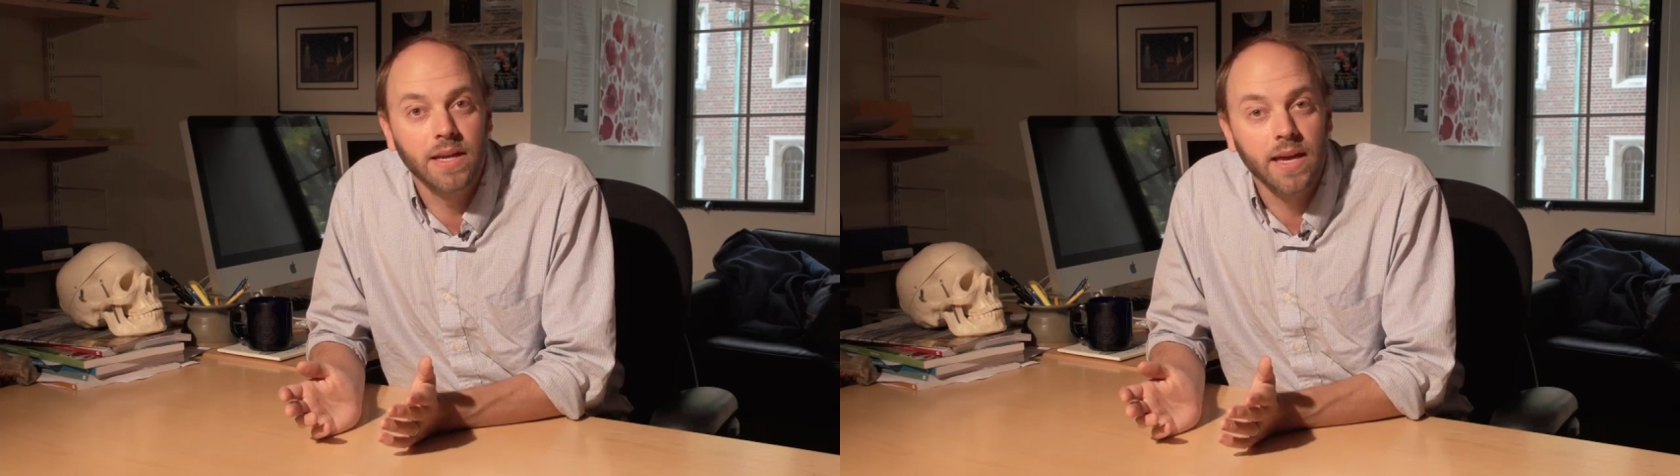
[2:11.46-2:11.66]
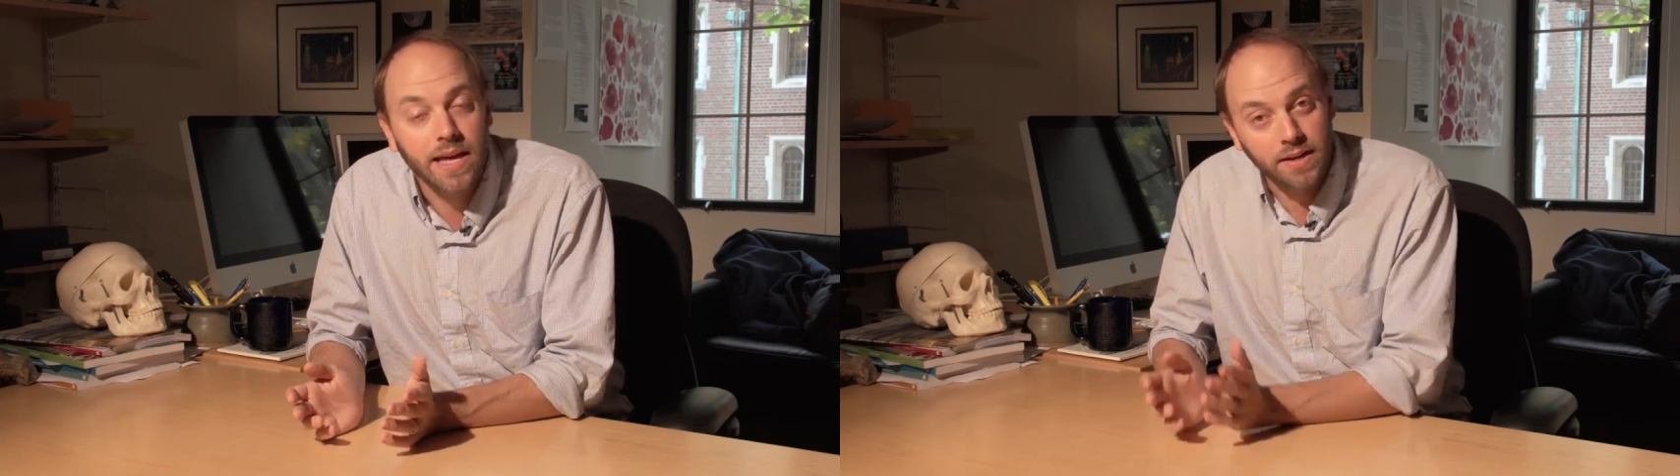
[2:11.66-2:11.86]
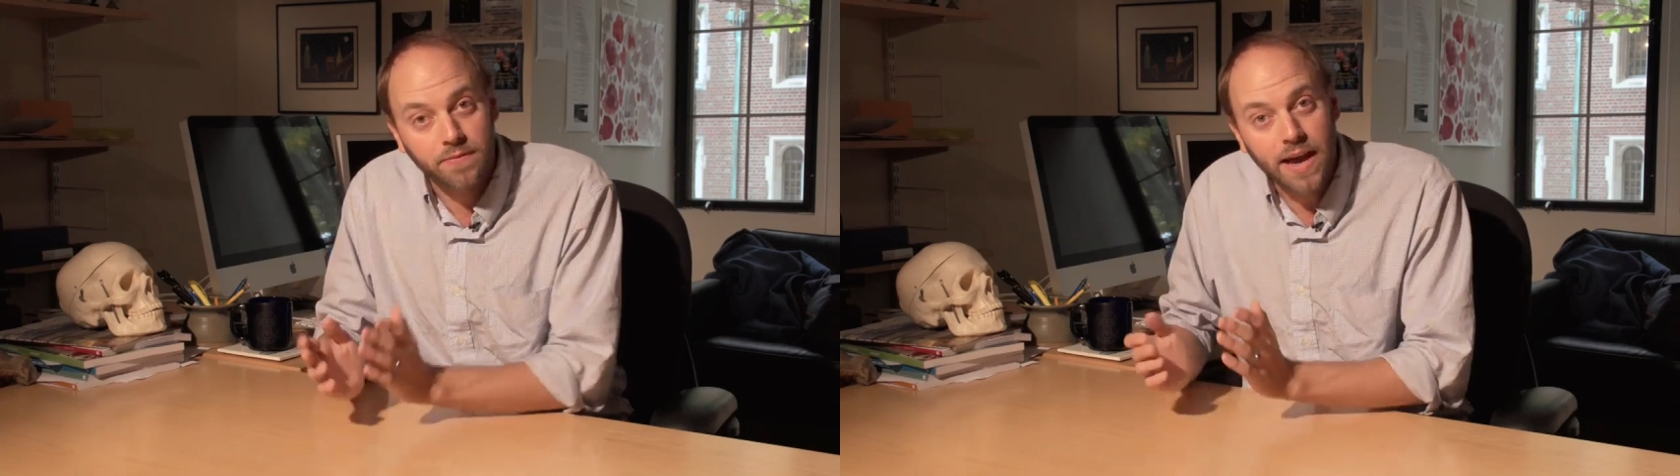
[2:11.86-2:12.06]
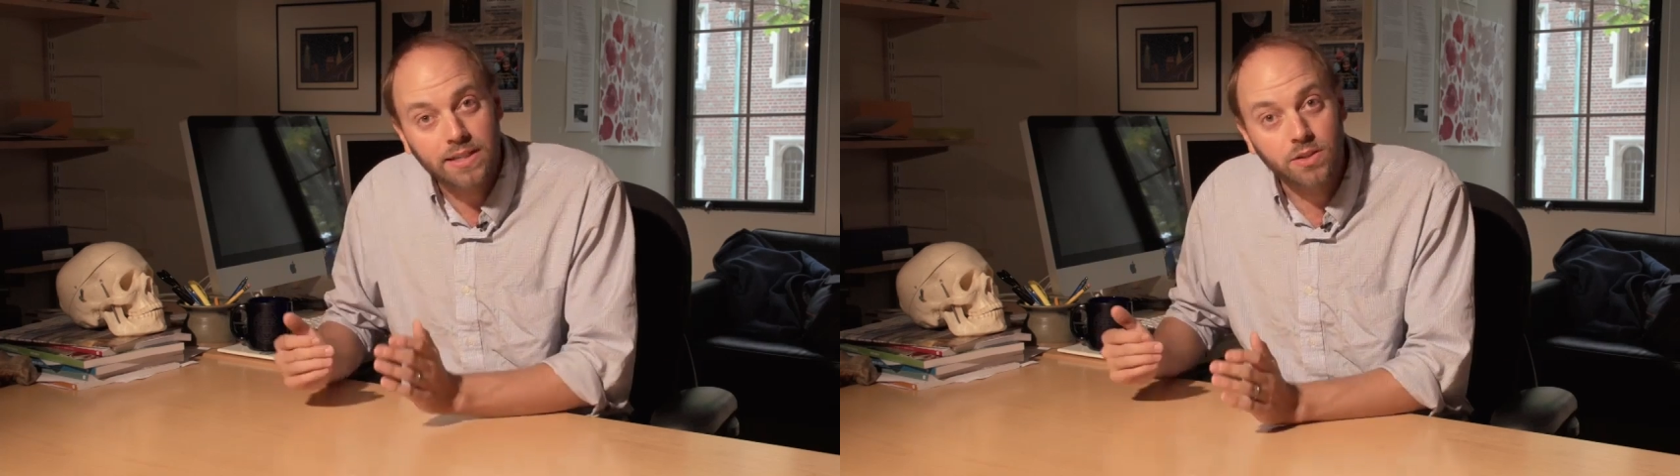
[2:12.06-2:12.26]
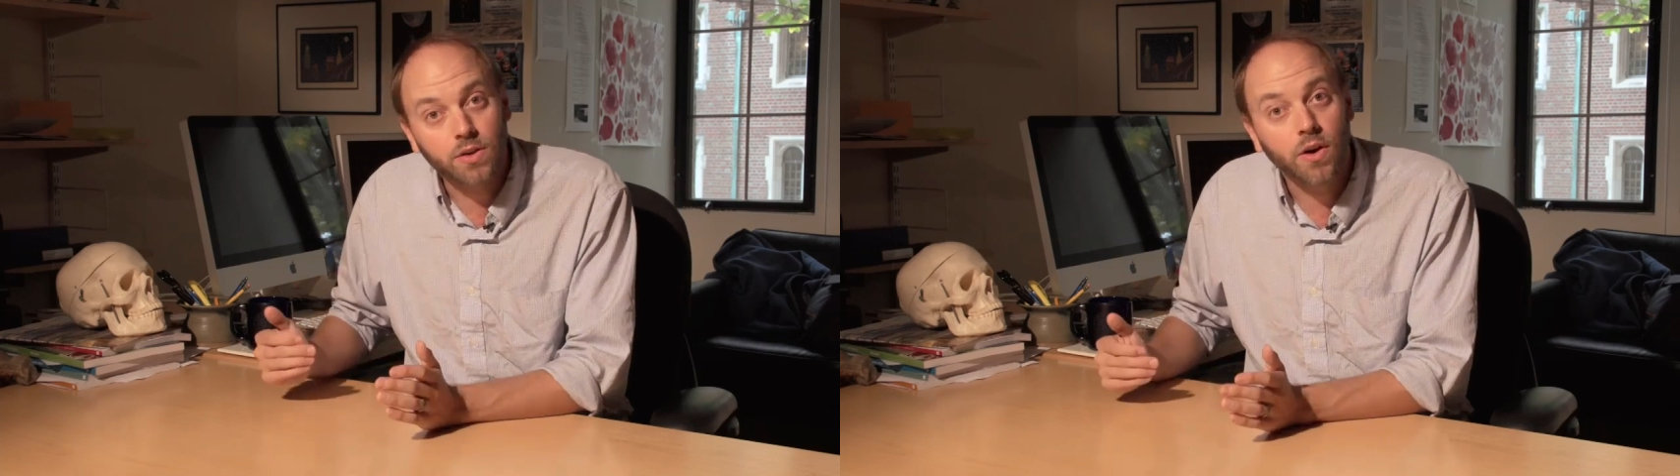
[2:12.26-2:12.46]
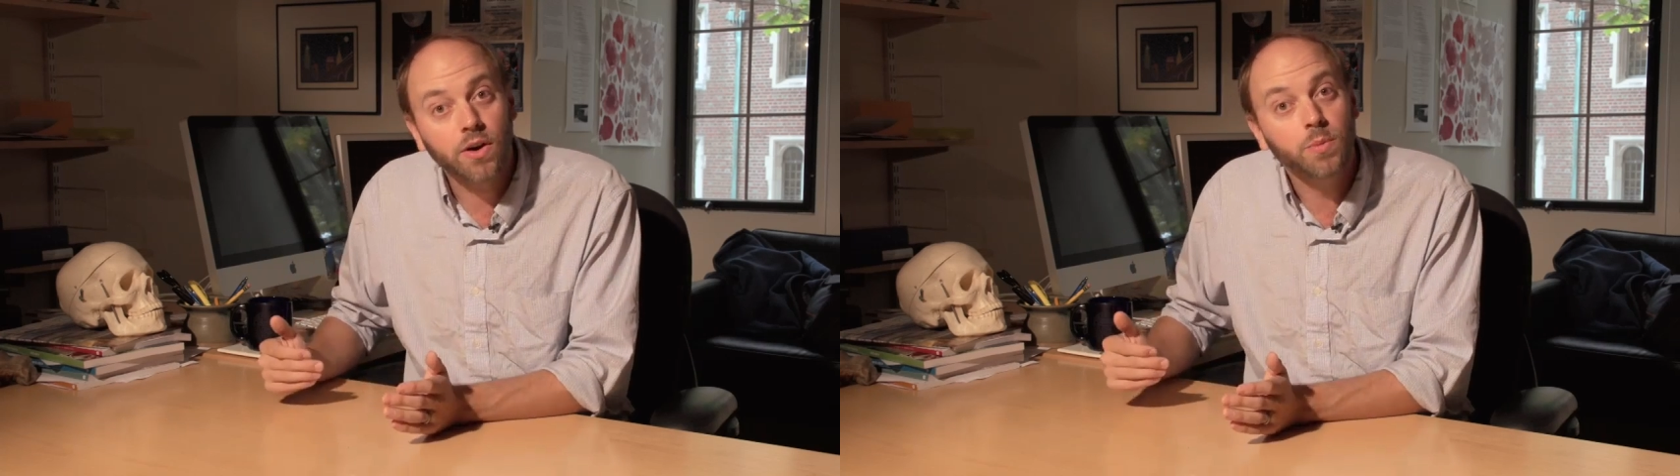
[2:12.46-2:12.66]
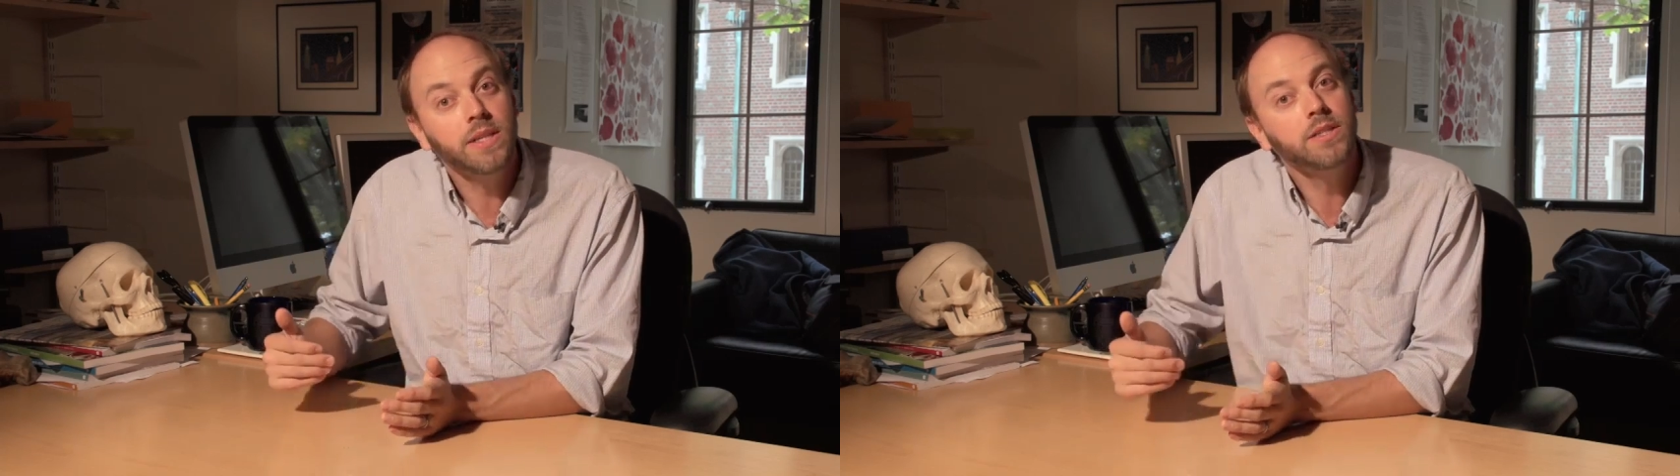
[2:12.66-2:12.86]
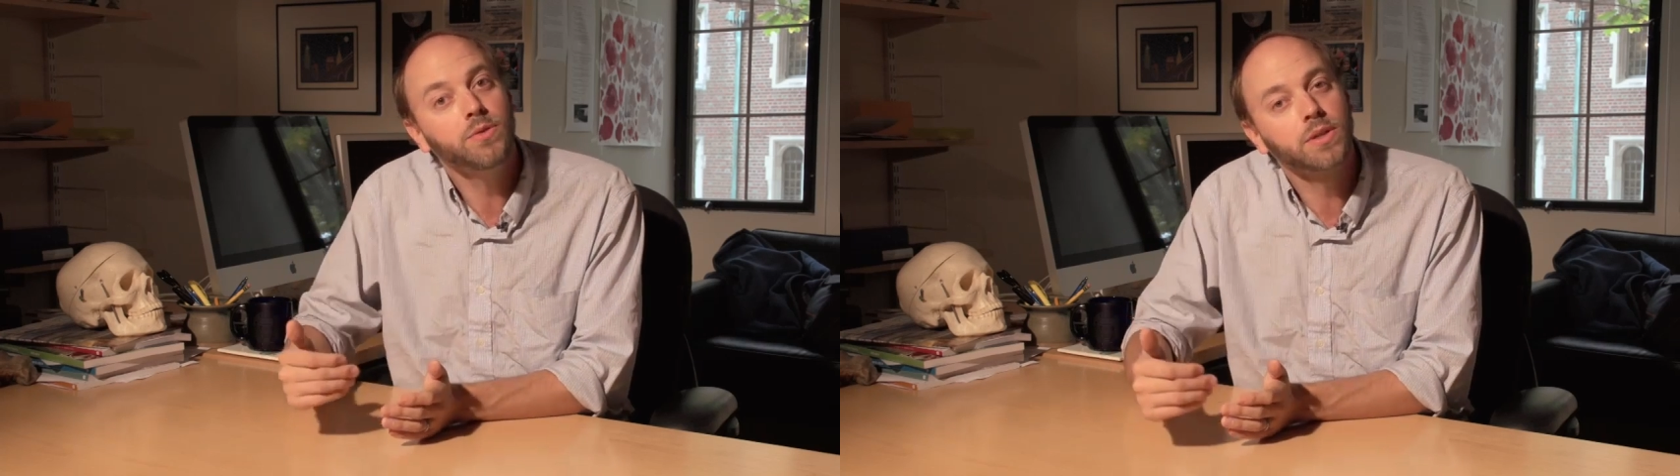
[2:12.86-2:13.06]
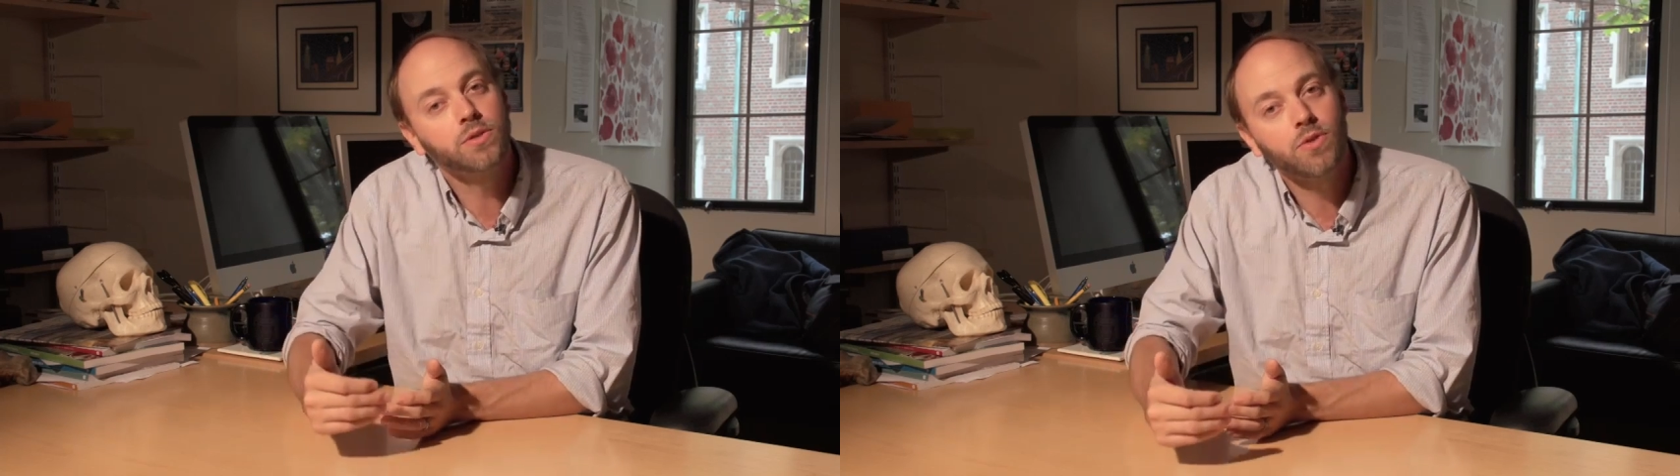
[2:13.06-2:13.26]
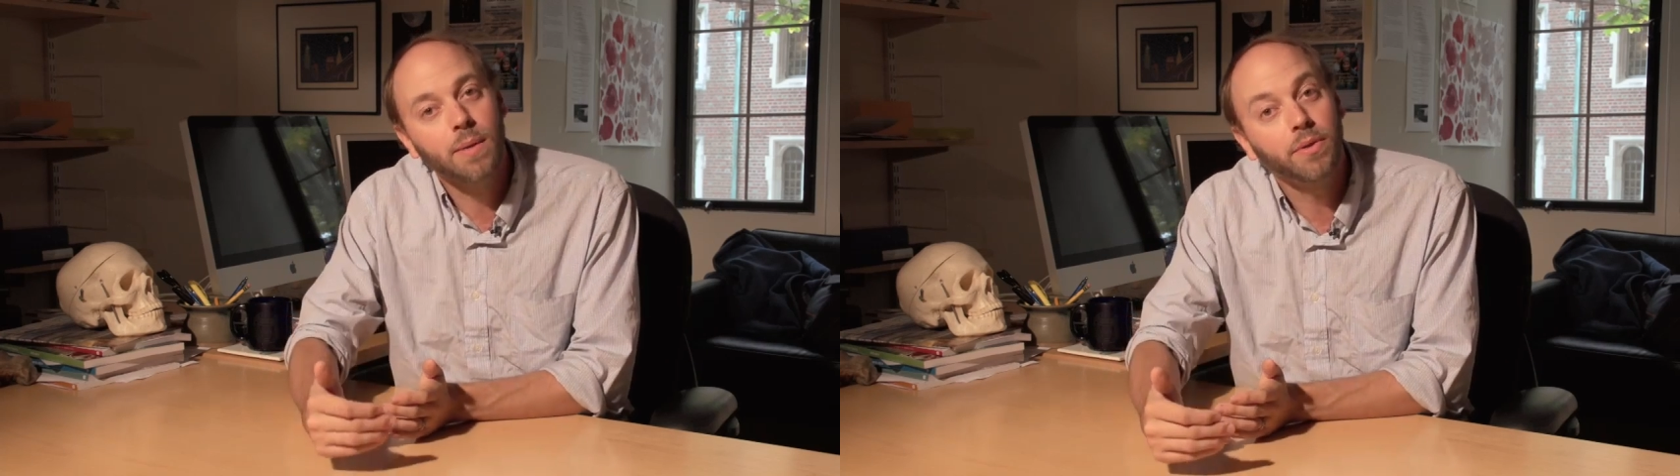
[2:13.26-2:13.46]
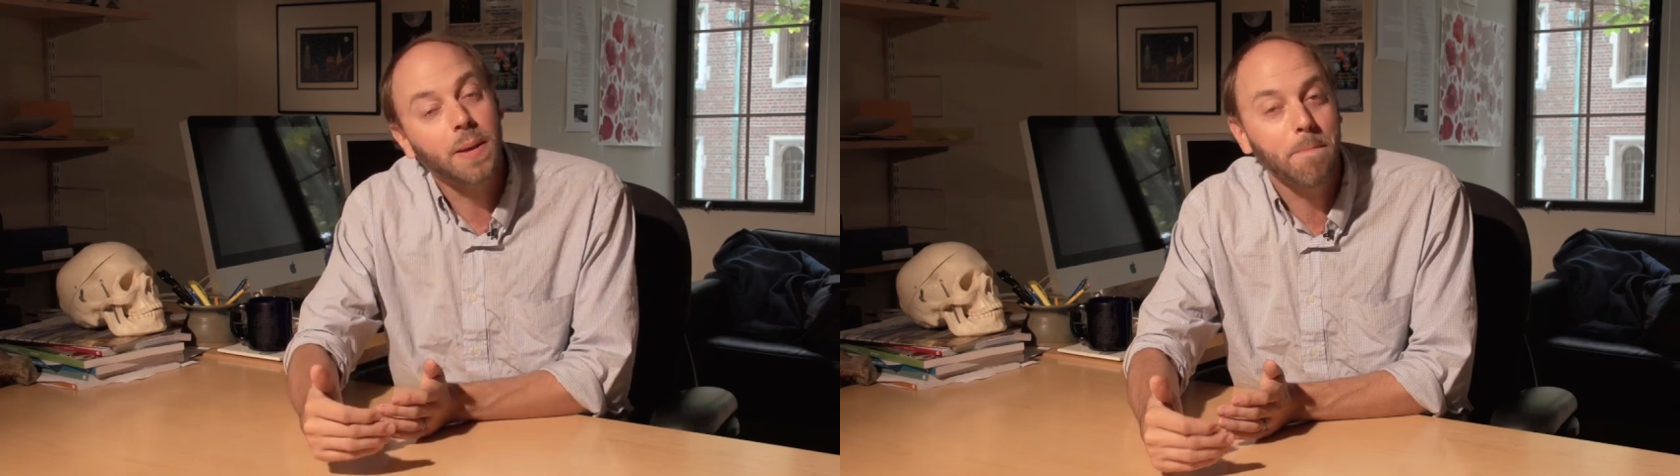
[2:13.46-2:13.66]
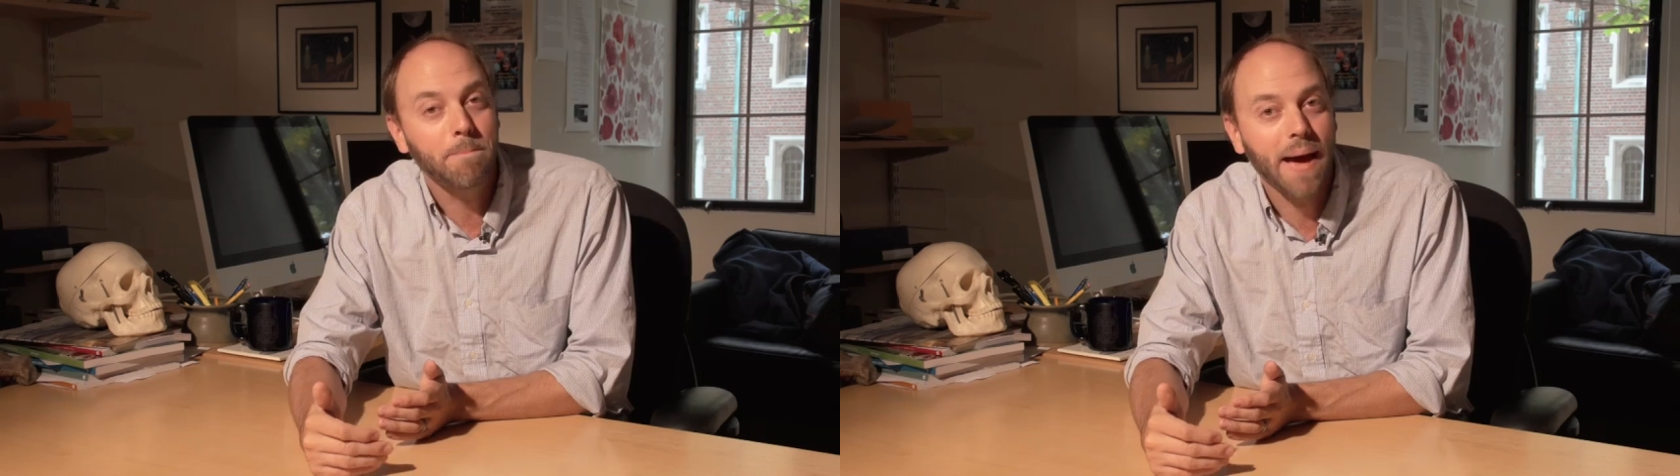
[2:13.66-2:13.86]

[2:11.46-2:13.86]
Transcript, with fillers: And in fact, it's hard, we need to extrapolate